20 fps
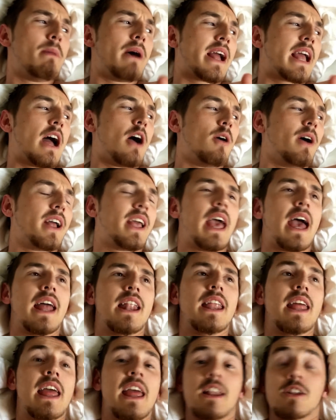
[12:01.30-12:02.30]
back out
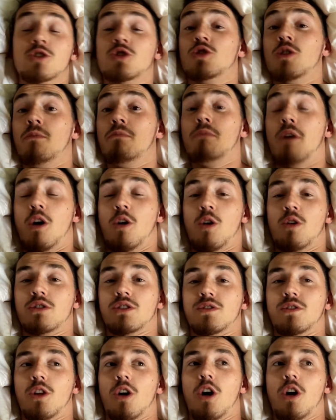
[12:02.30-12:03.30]
again in
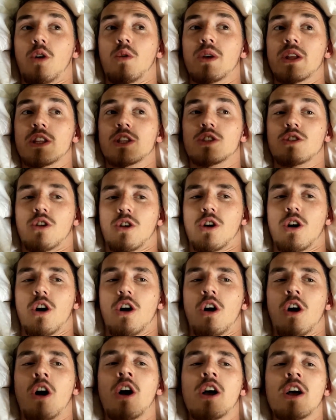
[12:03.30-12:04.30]
tomorrow's vlog with
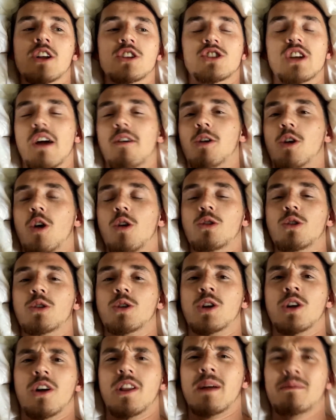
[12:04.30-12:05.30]
Tucker, Jericho, Luke and all